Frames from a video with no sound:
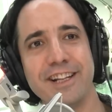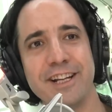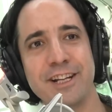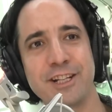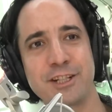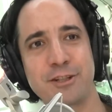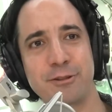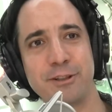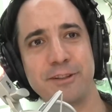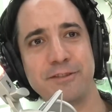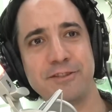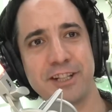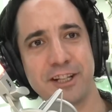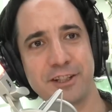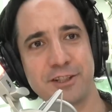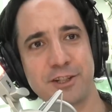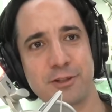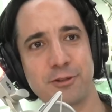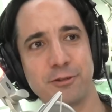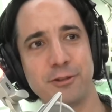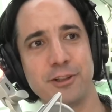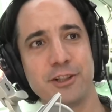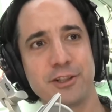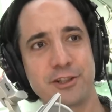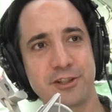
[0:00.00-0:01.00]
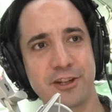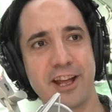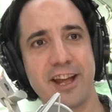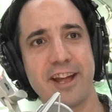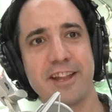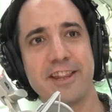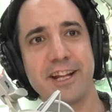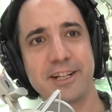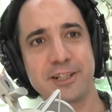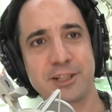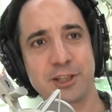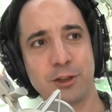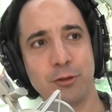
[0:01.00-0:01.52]
the history of Texas oil.
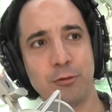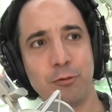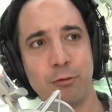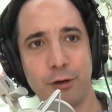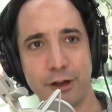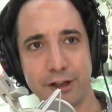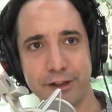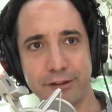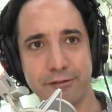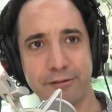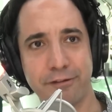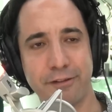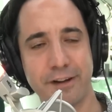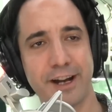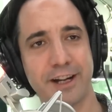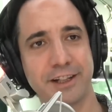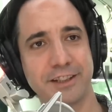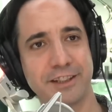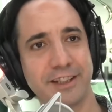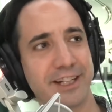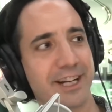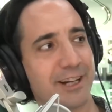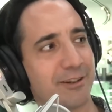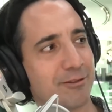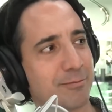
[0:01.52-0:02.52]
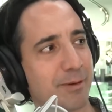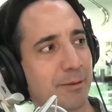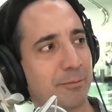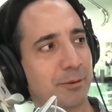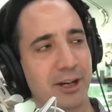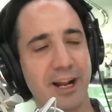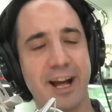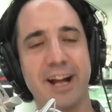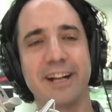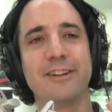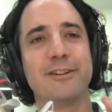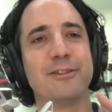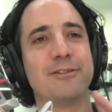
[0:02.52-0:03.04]
And that's the one fact that I
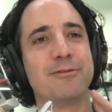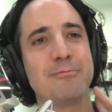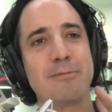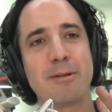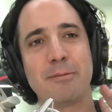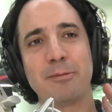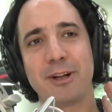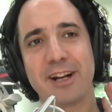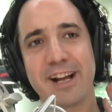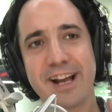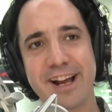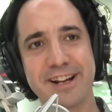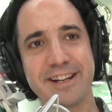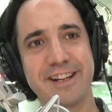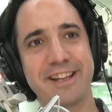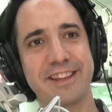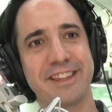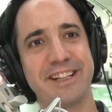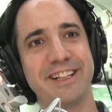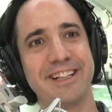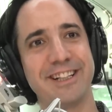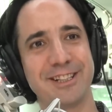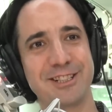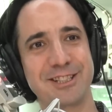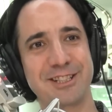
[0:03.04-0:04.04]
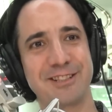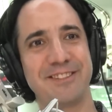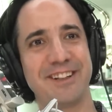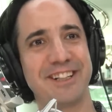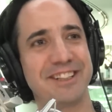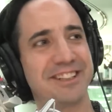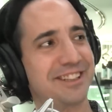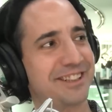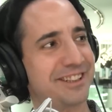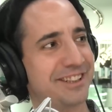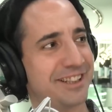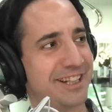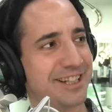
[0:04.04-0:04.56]
remembered. I don't remember anything else
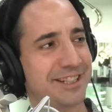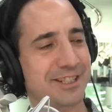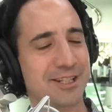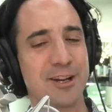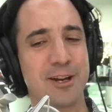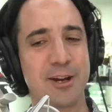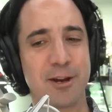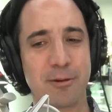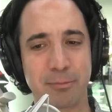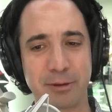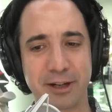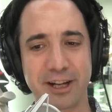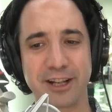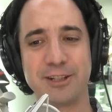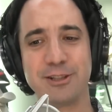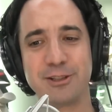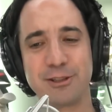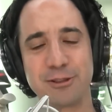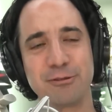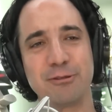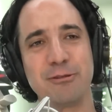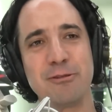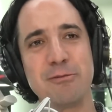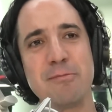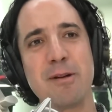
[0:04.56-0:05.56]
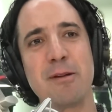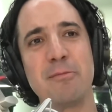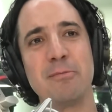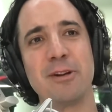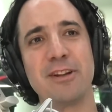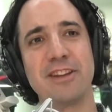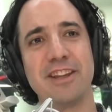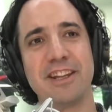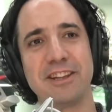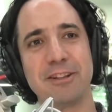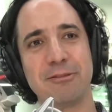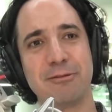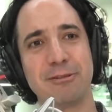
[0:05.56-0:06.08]
about the class, but I do
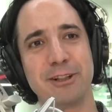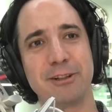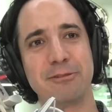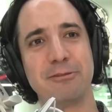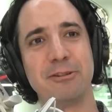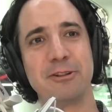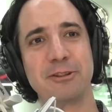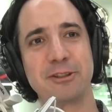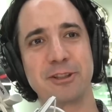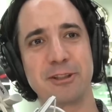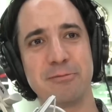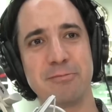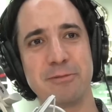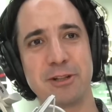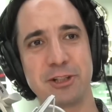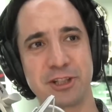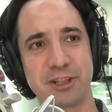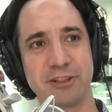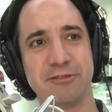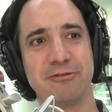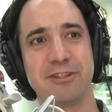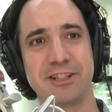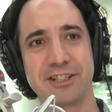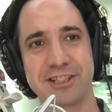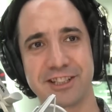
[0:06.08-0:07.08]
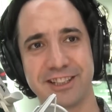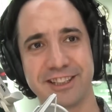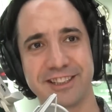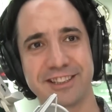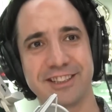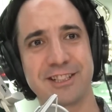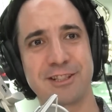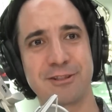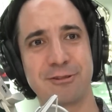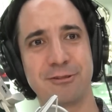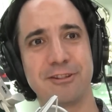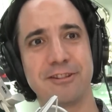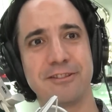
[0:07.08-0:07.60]
remember that the Railroad Commission was like
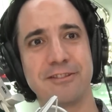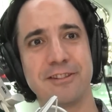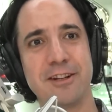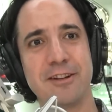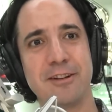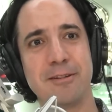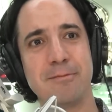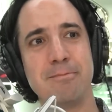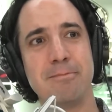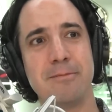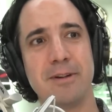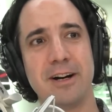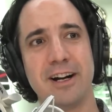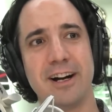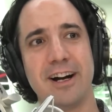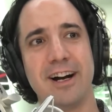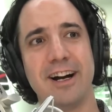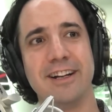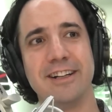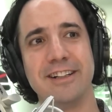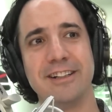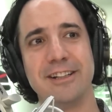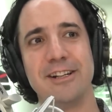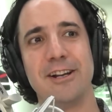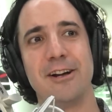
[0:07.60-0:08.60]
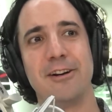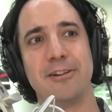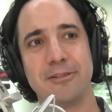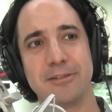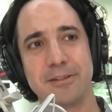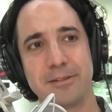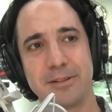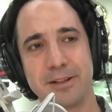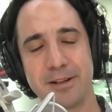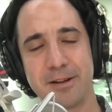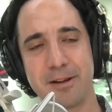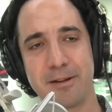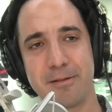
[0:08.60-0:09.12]
this sort of, uh, you know,
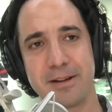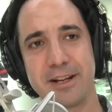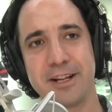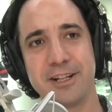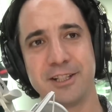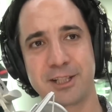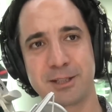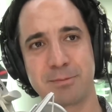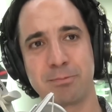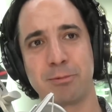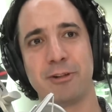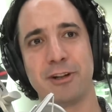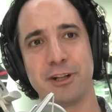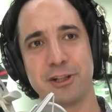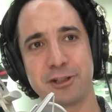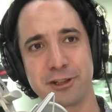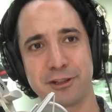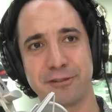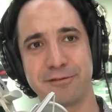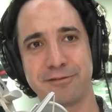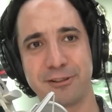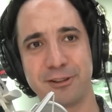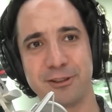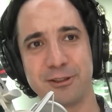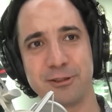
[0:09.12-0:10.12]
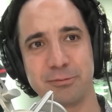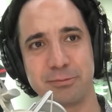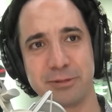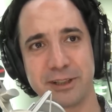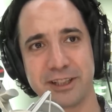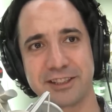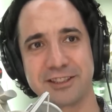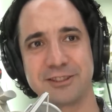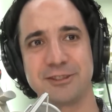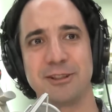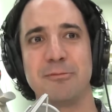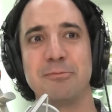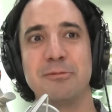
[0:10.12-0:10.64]
uh, inspiration for
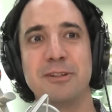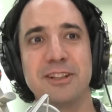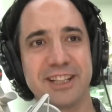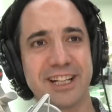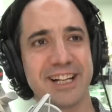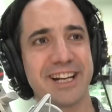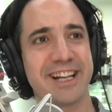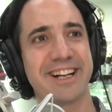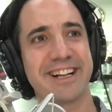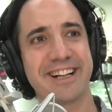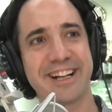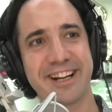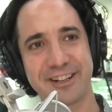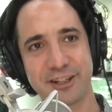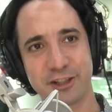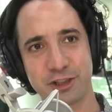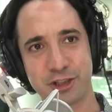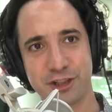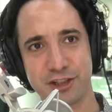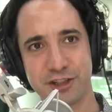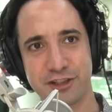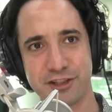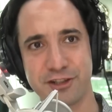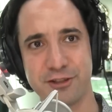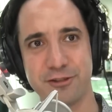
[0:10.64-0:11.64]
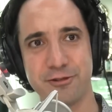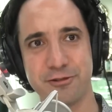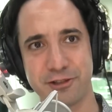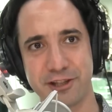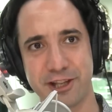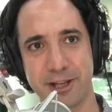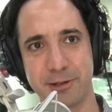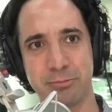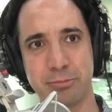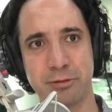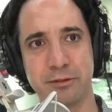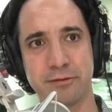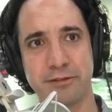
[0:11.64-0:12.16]
OPEC. So I'm glad I got a chance to use
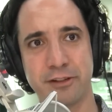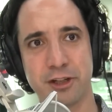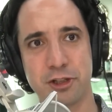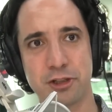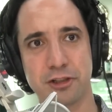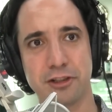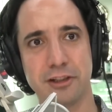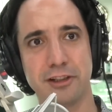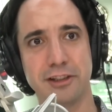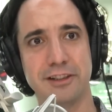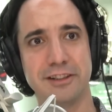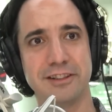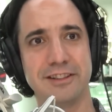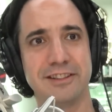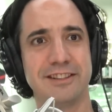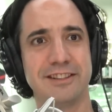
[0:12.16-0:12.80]
that professionally.